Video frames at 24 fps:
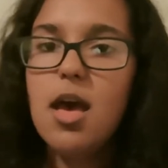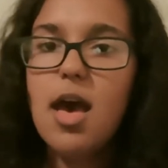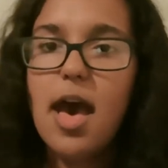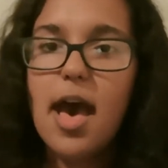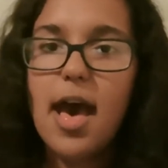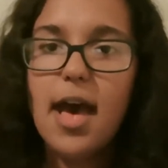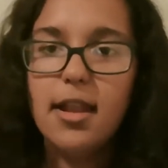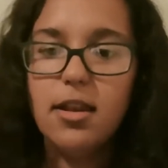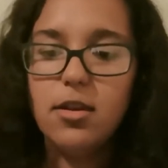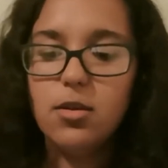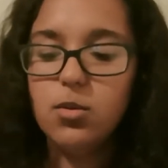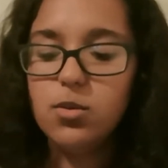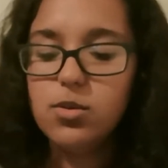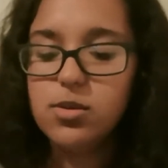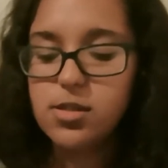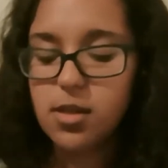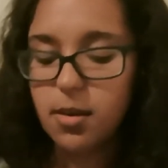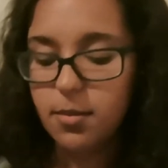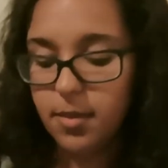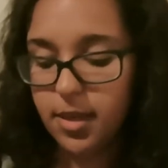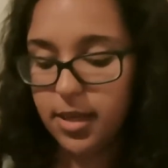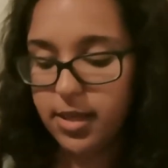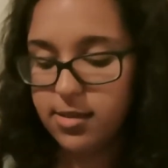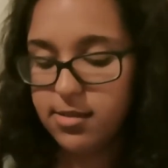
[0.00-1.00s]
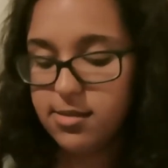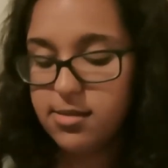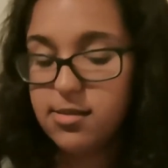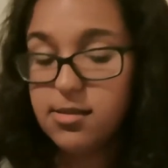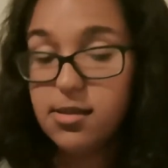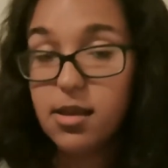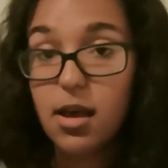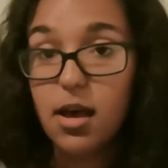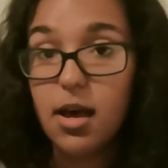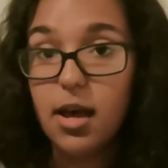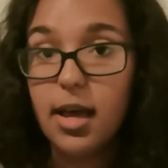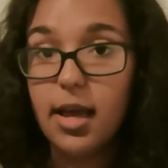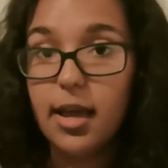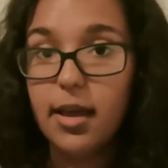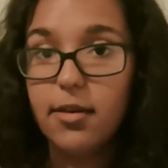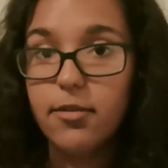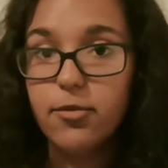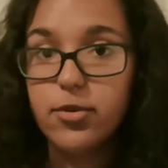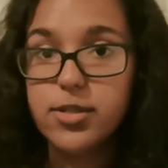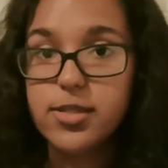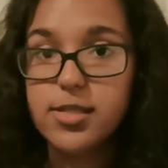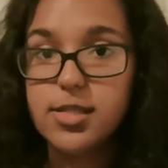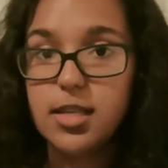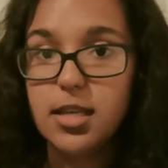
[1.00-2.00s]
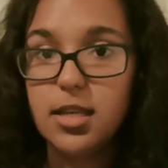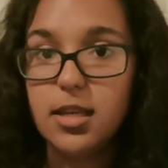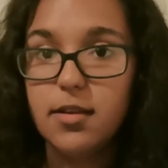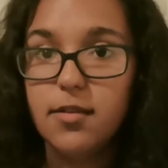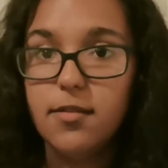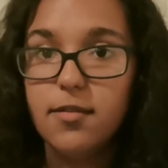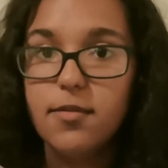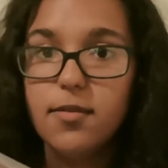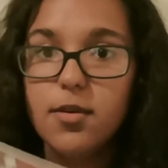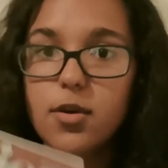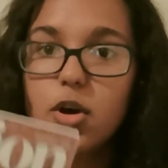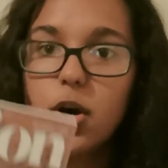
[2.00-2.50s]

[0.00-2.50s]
and also means I receive a